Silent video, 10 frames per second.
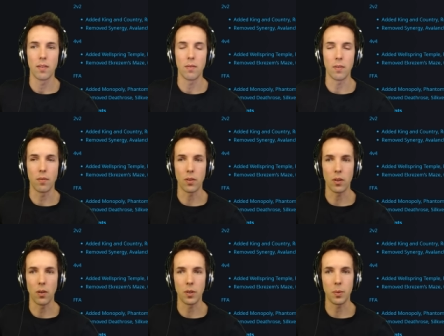well, for as
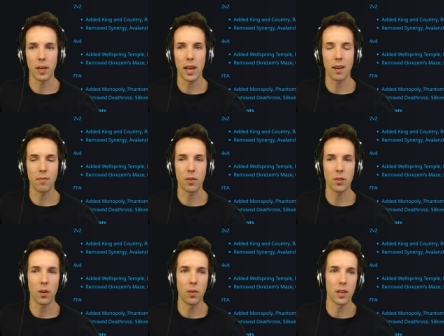long as we can, for
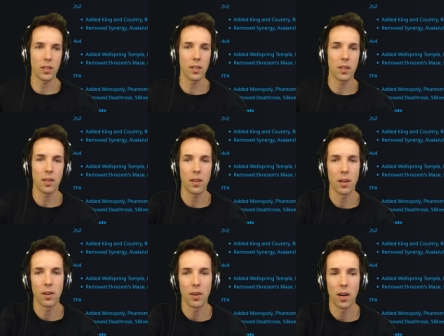as long as you
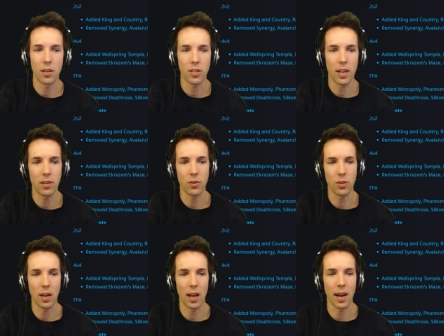know our schedules
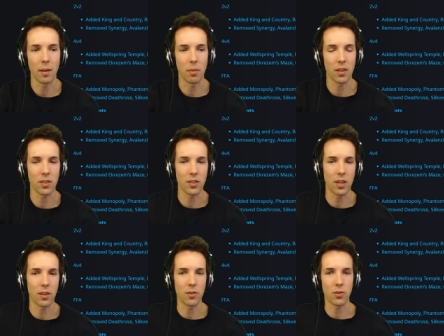align, because our
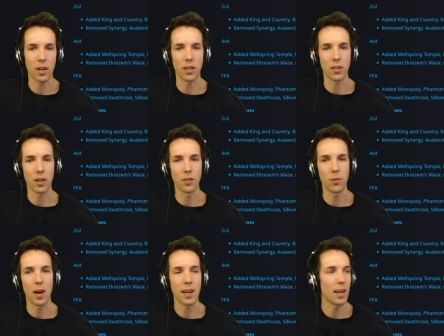schedules actually do
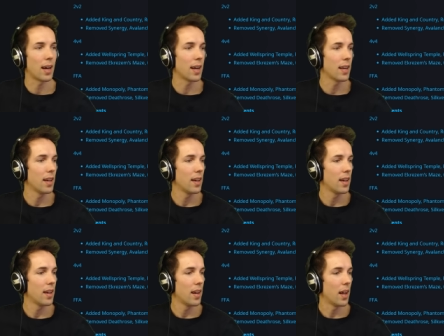not align.
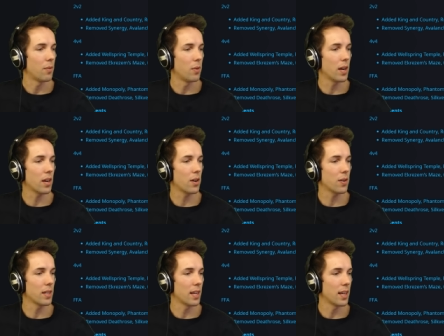And we are
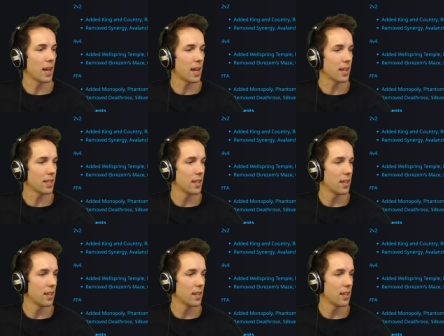currently at